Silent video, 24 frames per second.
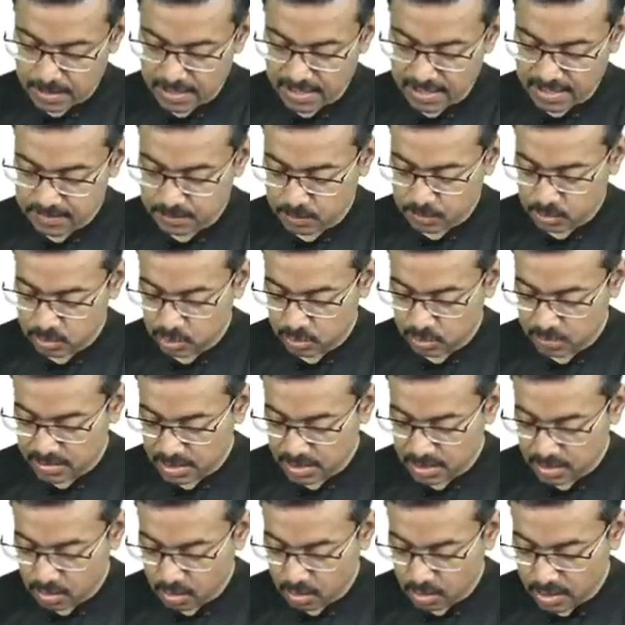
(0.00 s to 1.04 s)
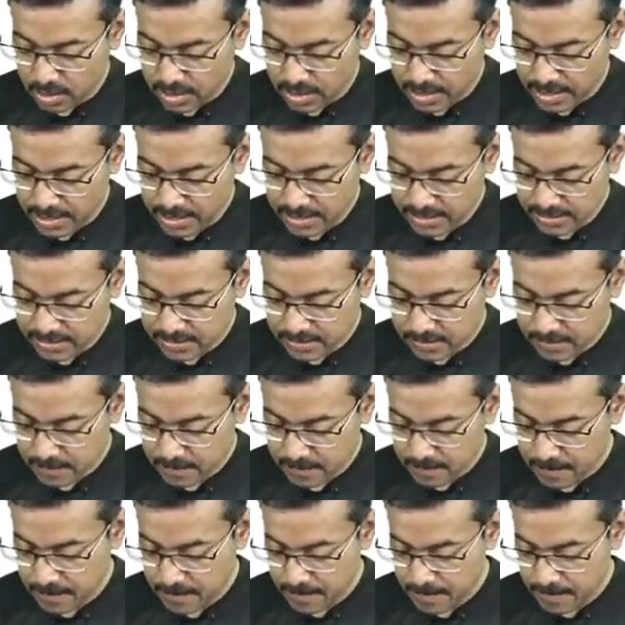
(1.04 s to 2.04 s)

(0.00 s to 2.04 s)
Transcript: Desmosomes are called as